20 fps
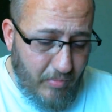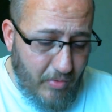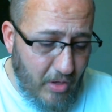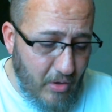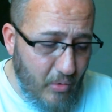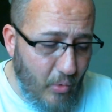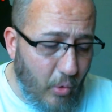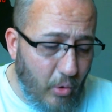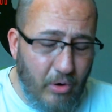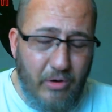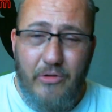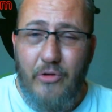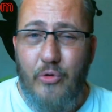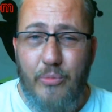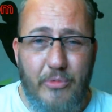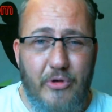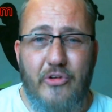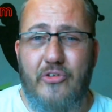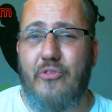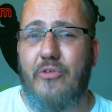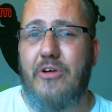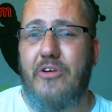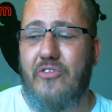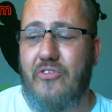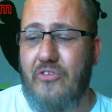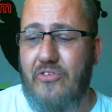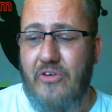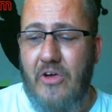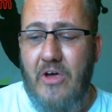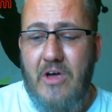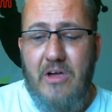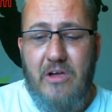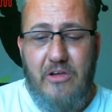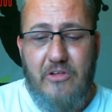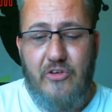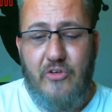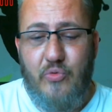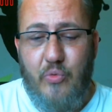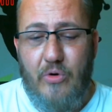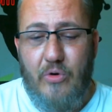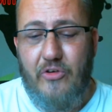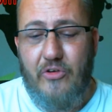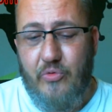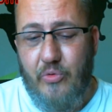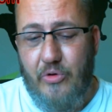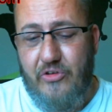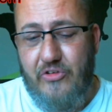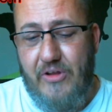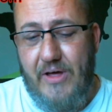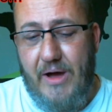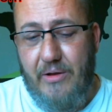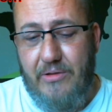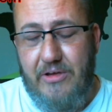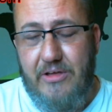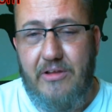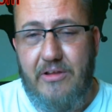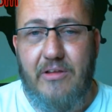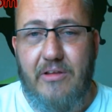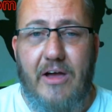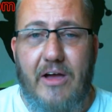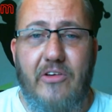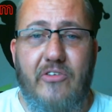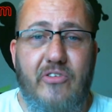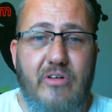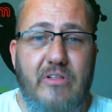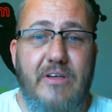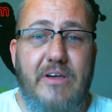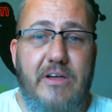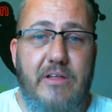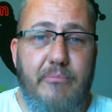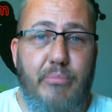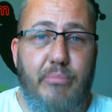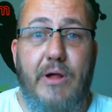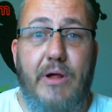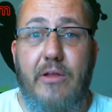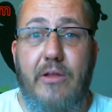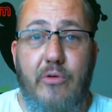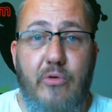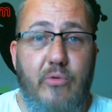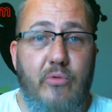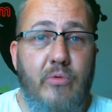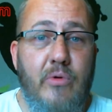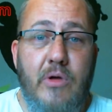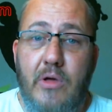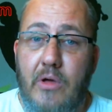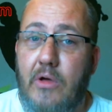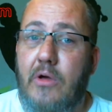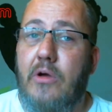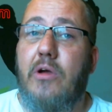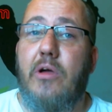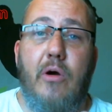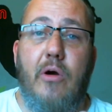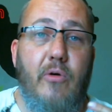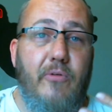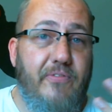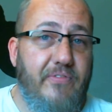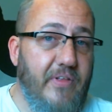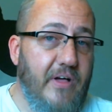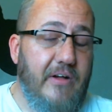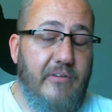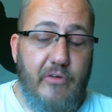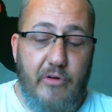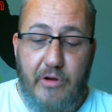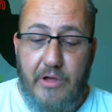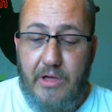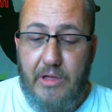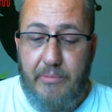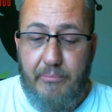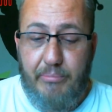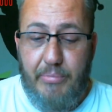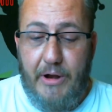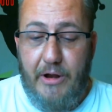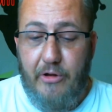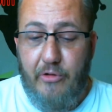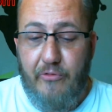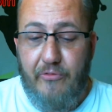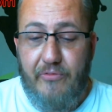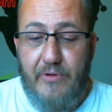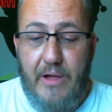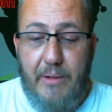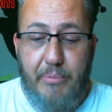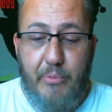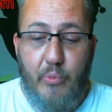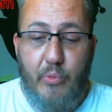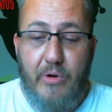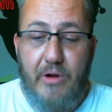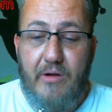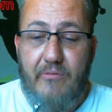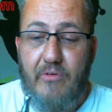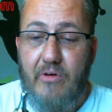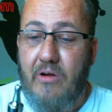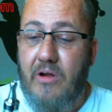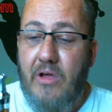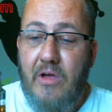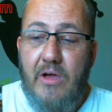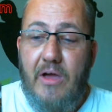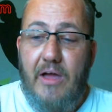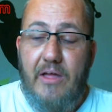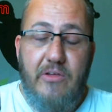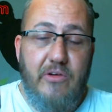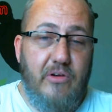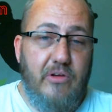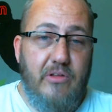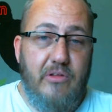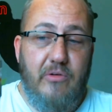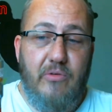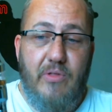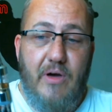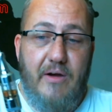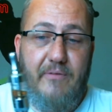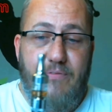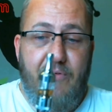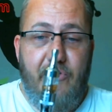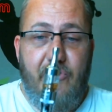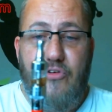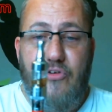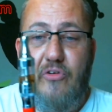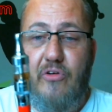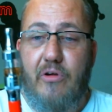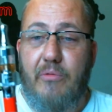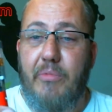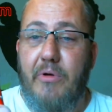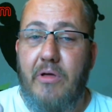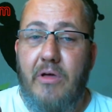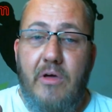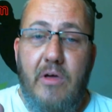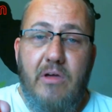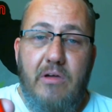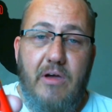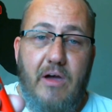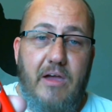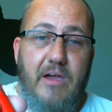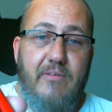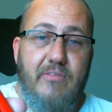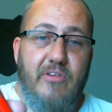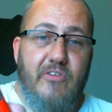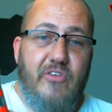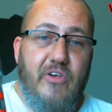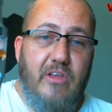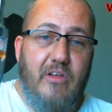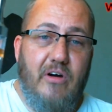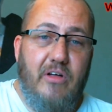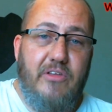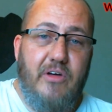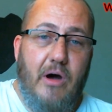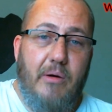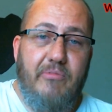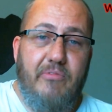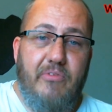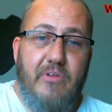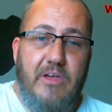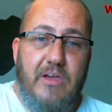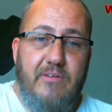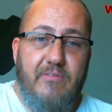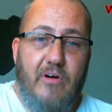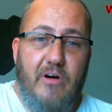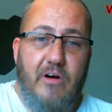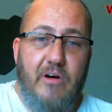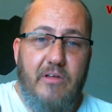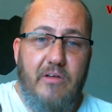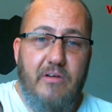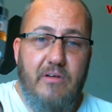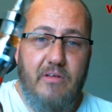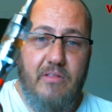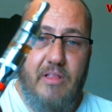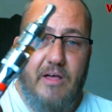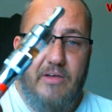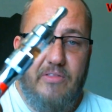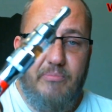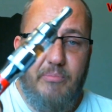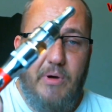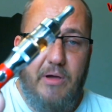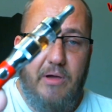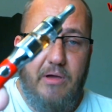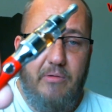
or numerous reasons. You just want to switch it out and get a nice, clean, brand new, flavor in, brand new vape or whatever, and you can do that for sure. But yeah, even sitting on top of an EVOD, like my